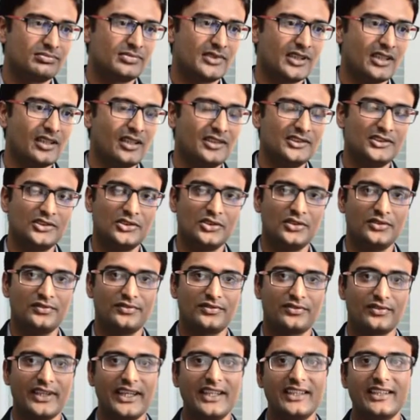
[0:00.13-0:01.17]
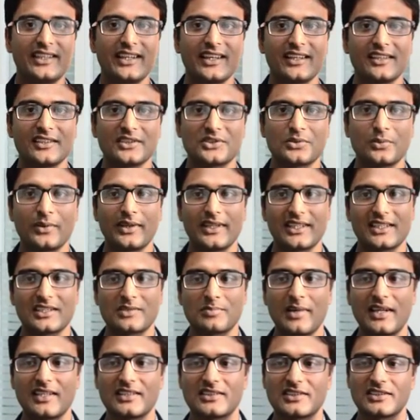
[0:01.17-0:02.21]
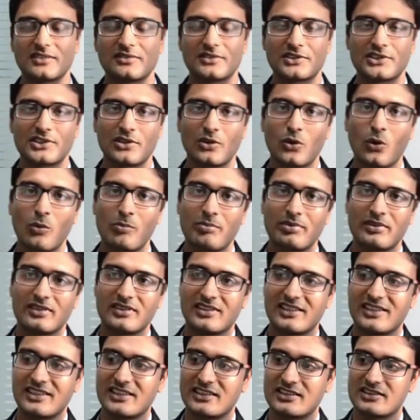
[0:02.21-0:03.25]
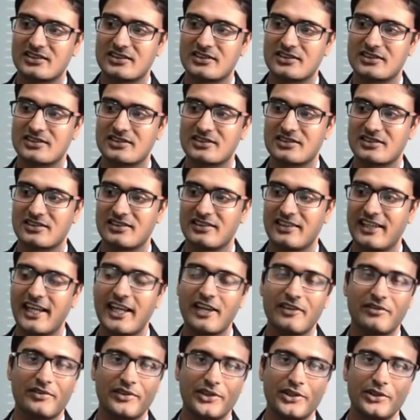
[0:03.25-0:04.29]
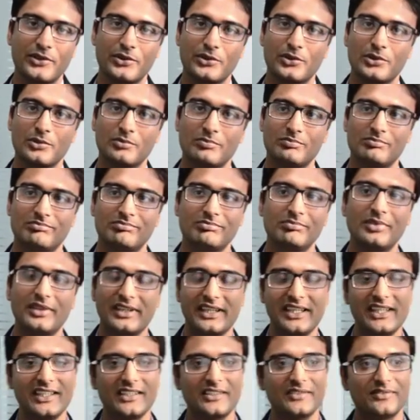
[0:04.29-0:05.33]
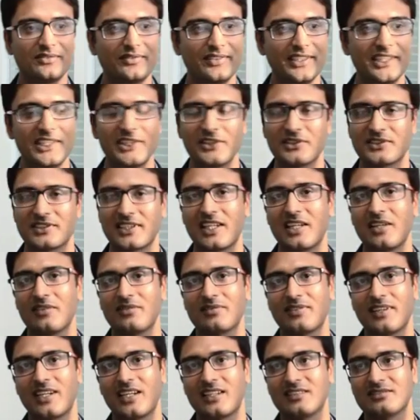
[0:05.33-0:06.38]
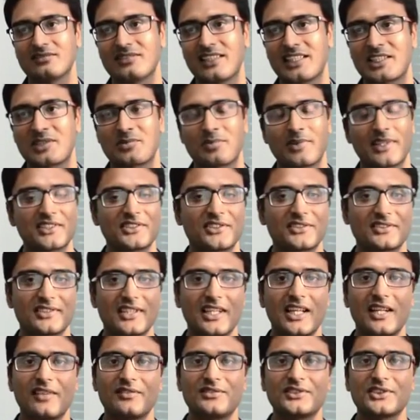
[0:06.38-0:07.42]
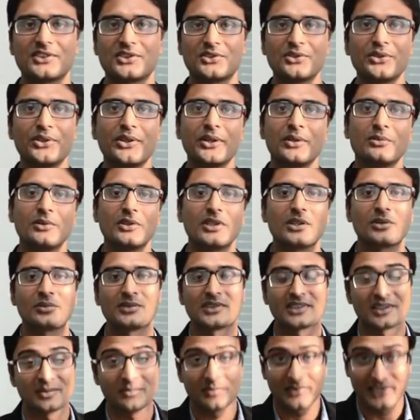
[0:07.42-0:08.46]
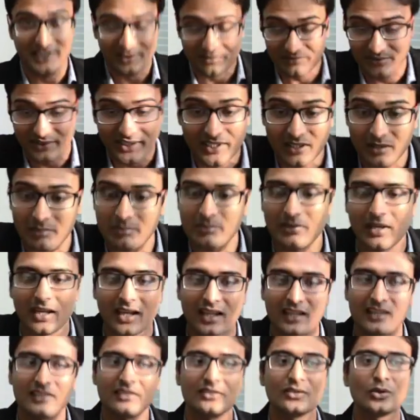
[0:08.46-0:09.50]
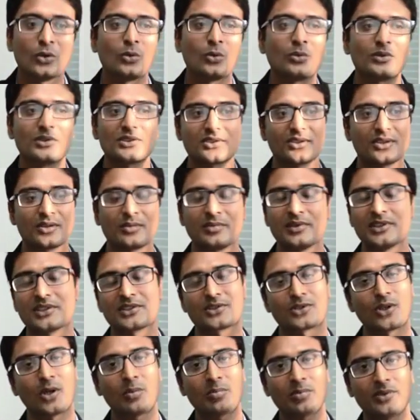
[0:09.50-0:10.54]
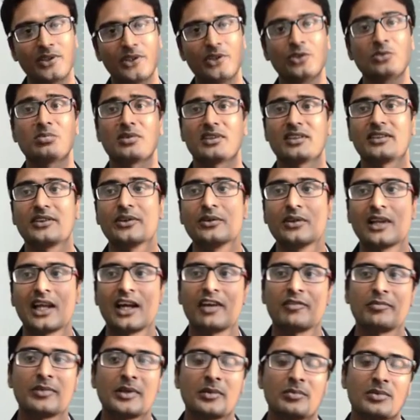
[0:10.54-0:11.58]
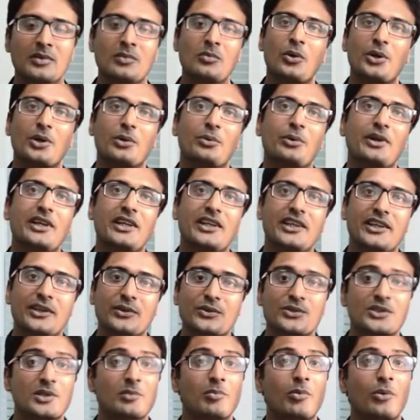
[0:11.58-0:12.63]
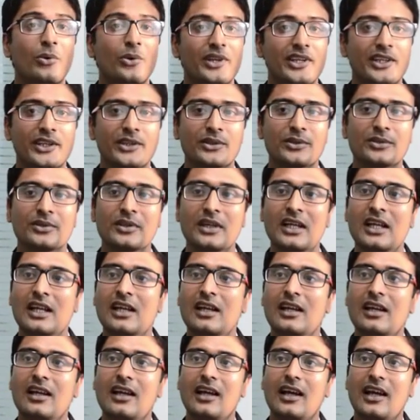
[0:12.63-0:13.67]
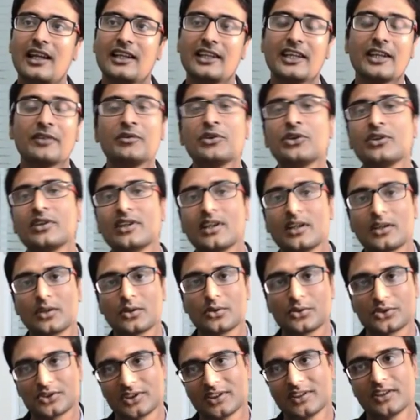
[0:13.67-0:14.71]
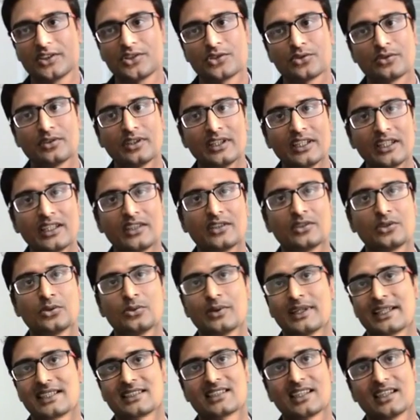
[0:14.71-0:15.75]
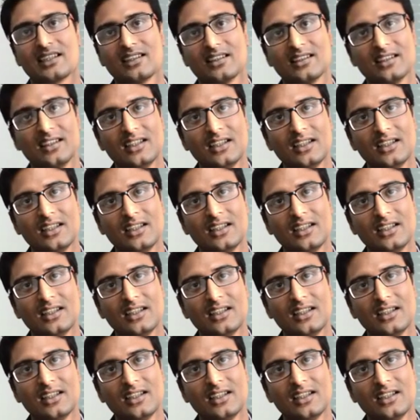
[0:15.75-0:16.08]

The culture of RateGain is quite expansive. It's open. It's there for you to breathe, feel yourself, and express yourself. Just do your work with complete freedom, and no one's going to be stopping you, but you'll have people motivating you, supporting you, and giving you that cushion that you need to excel.